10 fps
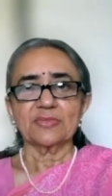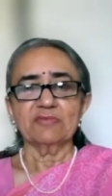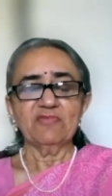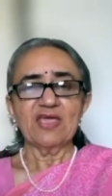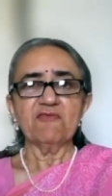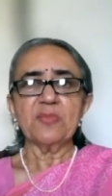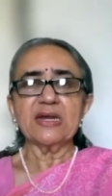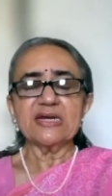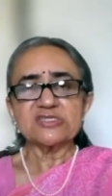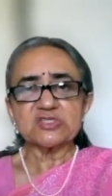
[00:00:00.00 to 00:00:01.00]
We have
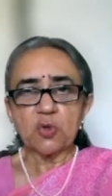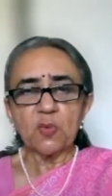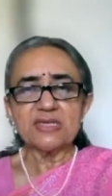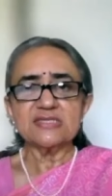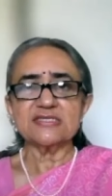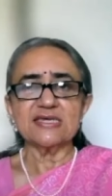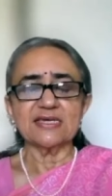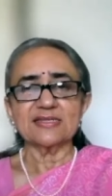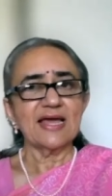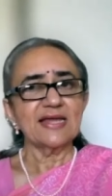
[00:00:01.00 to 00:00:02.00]
made it so
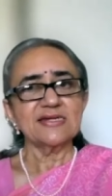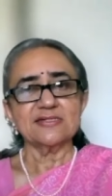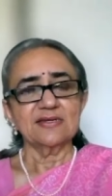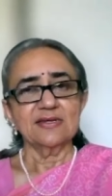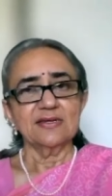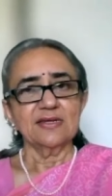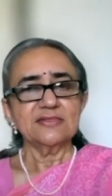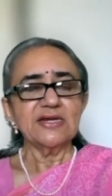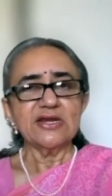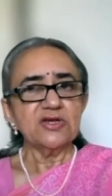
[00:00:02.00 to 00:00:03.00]
easy that
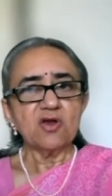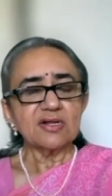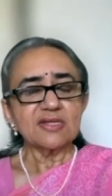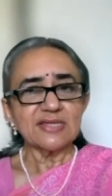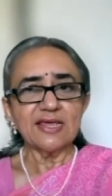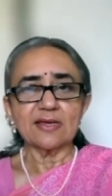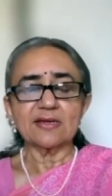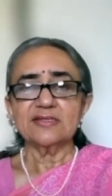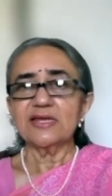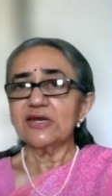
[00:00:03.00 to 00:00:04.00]
they need not think,
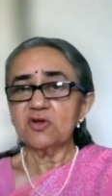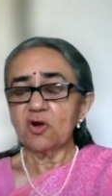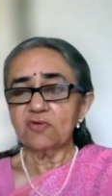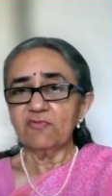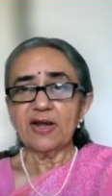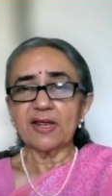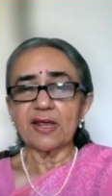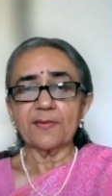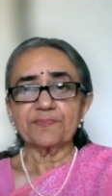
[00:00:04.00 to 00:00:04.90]
they need not worry.